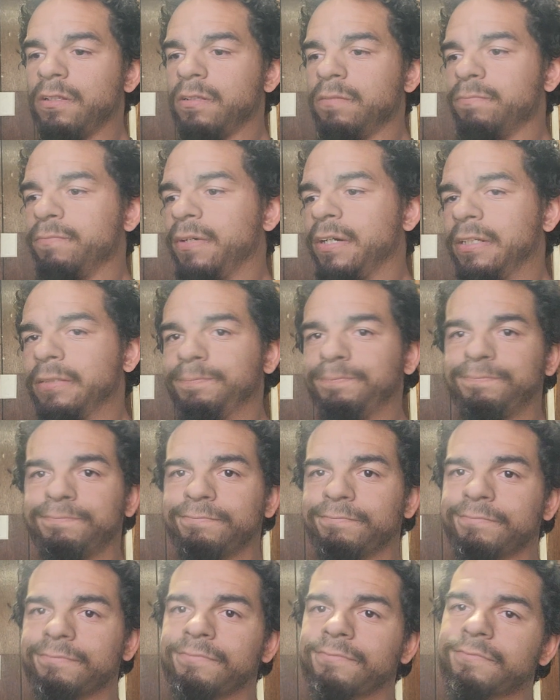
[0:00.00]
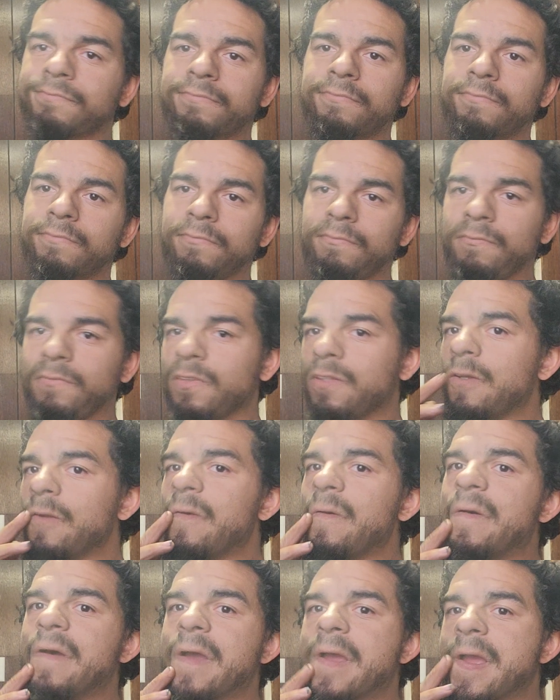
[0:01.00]
But
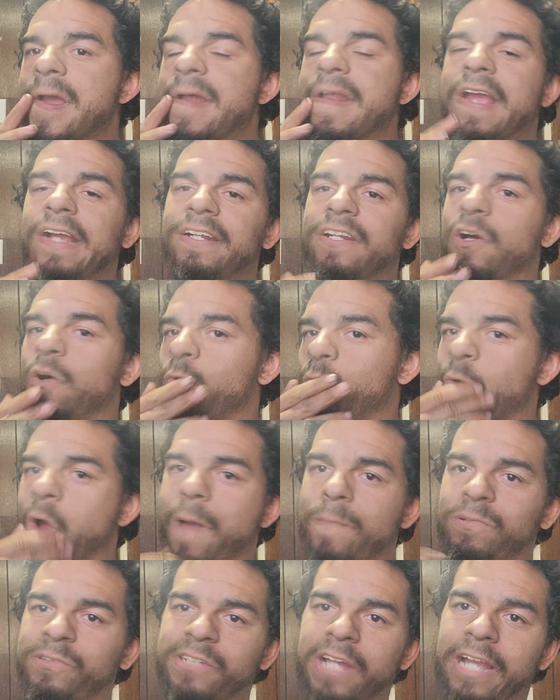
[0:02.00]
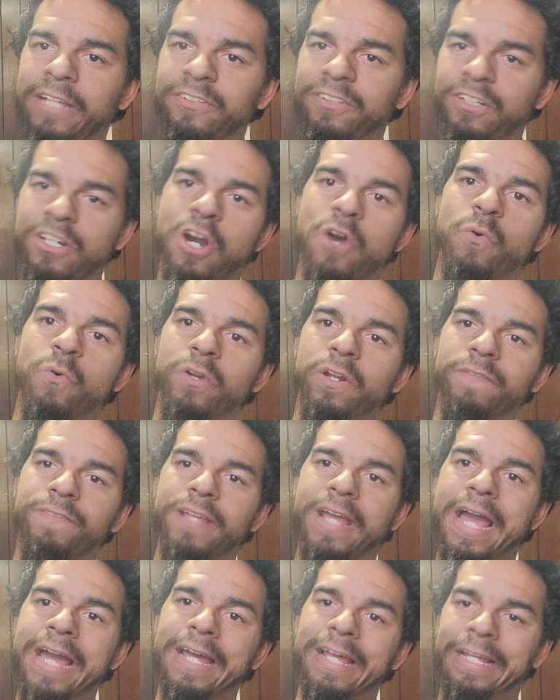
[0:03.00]
it ain't no website you can go on or anything.
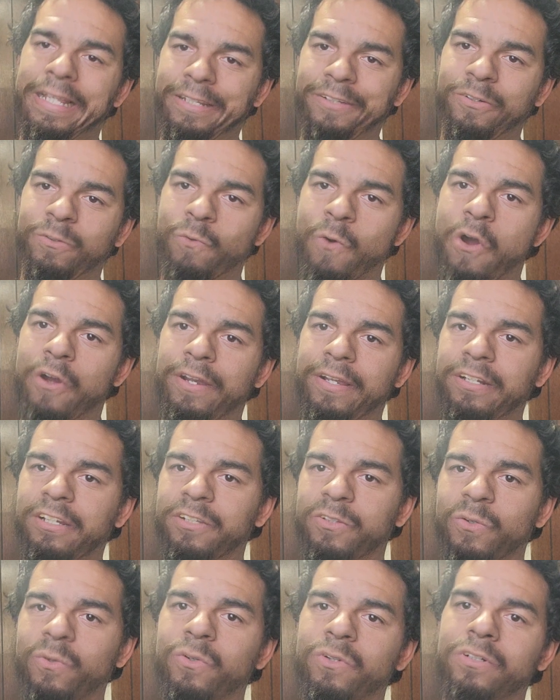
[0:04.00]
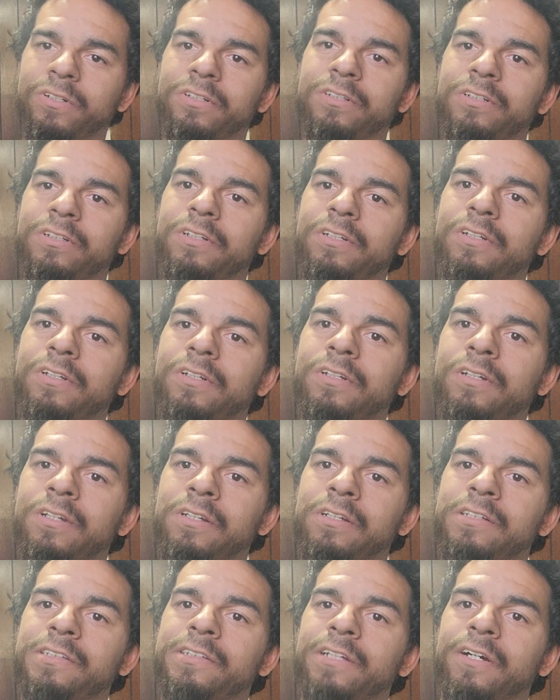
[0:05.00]
I gotta literally walk in the door.
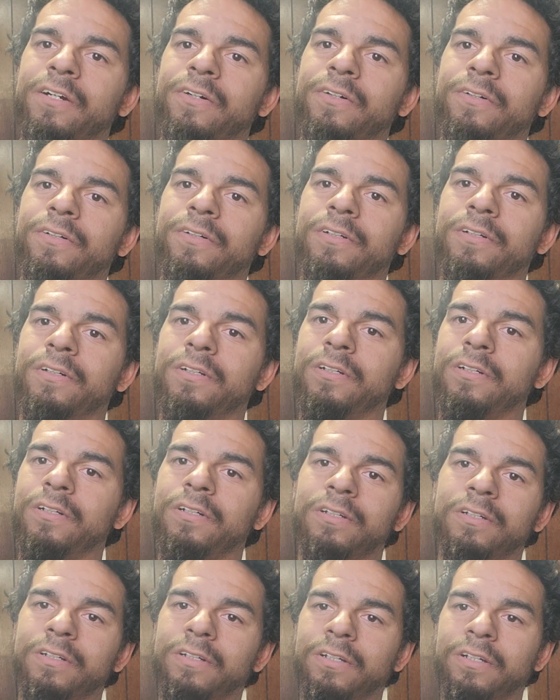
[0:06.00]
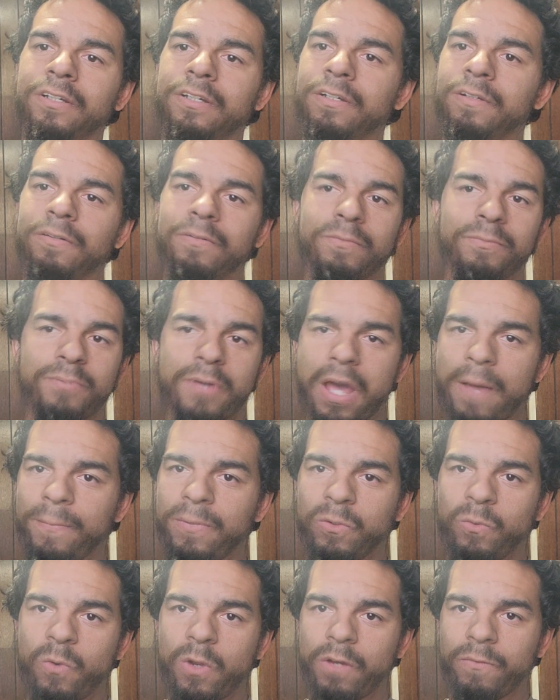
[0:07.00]
So, probably
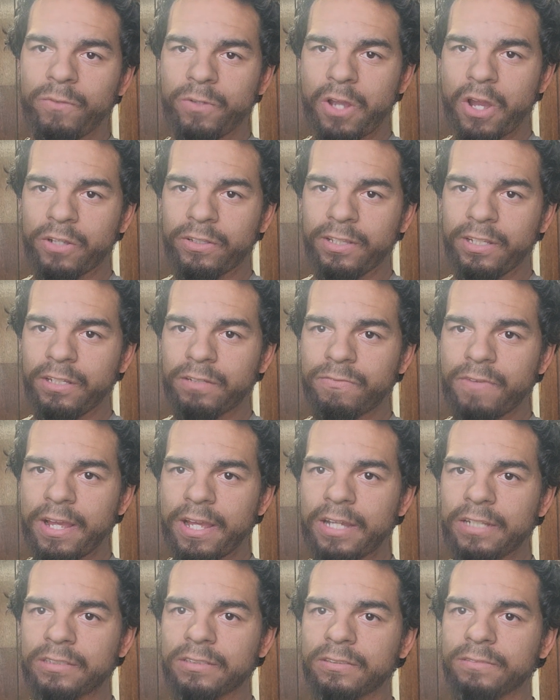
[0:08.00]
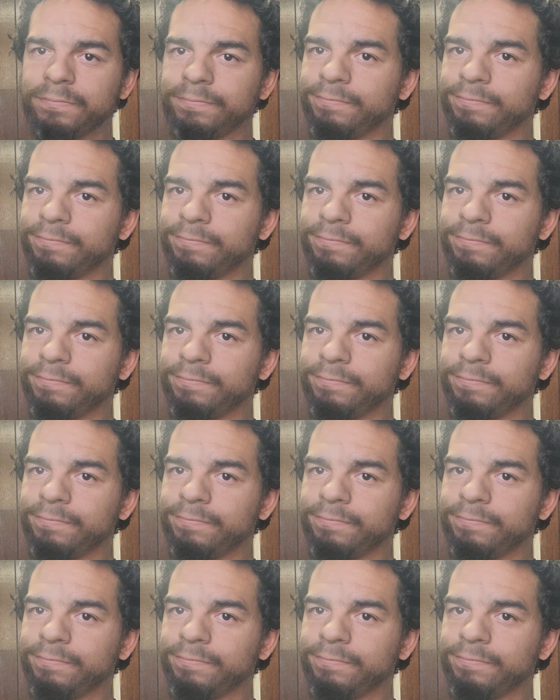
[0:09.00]
wherever y'all live at,